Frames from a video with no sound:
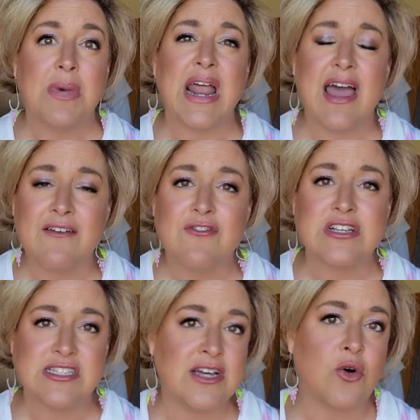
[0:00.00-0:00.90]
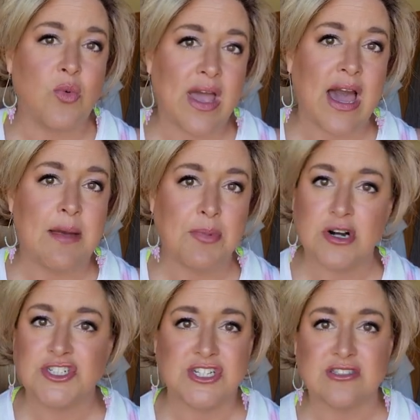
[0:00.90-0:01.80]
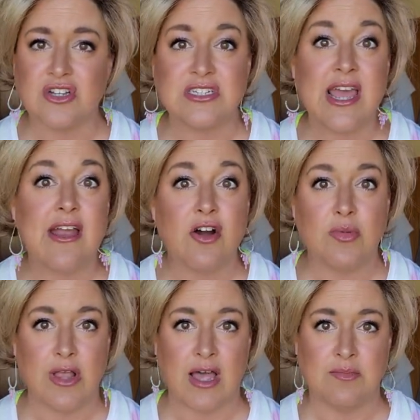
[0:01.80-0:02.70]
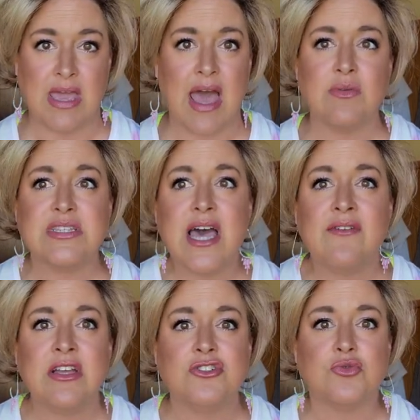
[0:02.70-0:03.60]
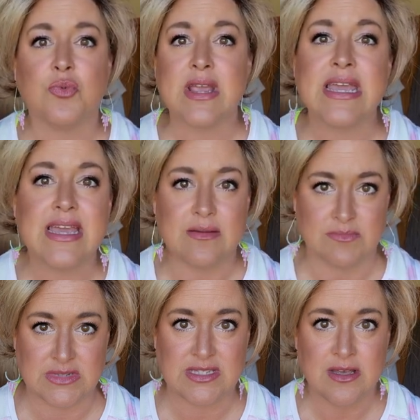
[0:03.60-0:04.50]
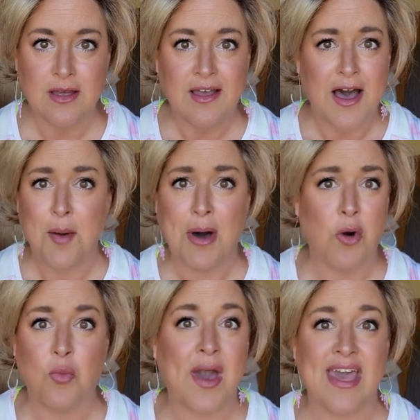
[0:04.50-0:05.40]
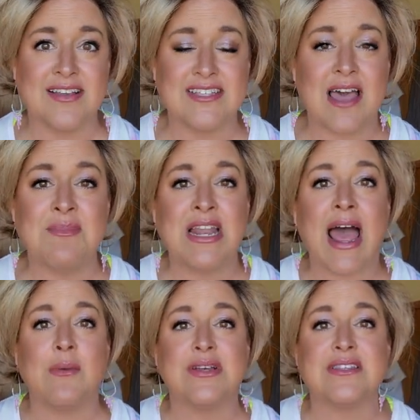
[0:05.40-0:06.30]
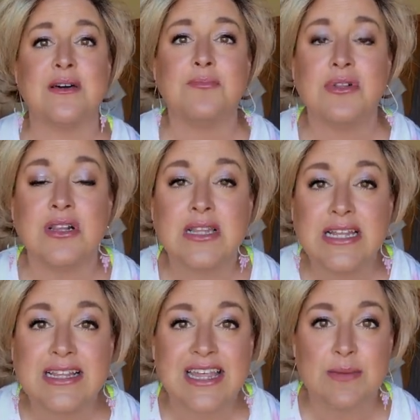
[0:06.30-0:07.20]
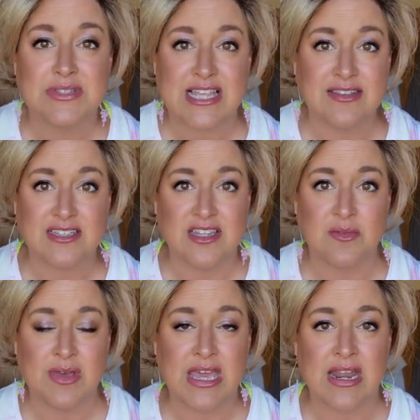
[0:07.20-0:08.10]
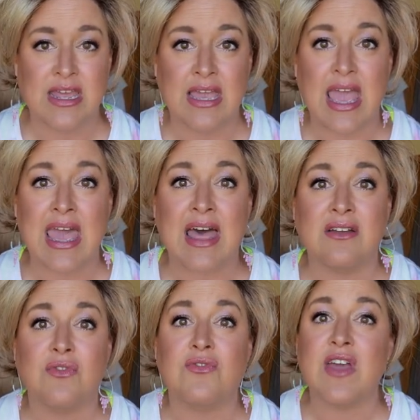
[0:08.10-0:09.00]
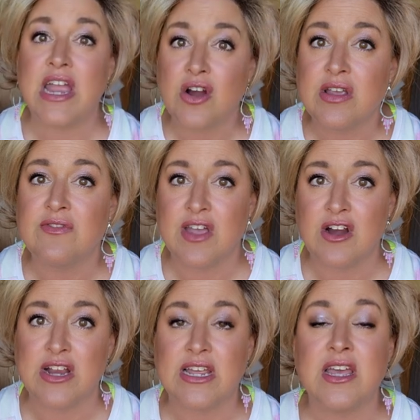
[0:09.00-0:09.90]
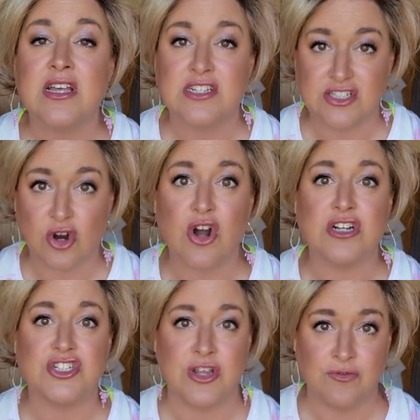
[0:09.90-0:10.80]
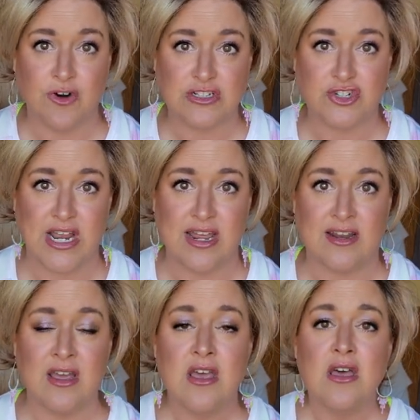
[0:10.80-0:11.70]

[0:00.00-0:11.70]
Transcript: but every single wig I purchased looked terrible on me. I was having dreams about wigs. I mean, I was completely obsessed in the beginning and very, very discouraged and frustrated.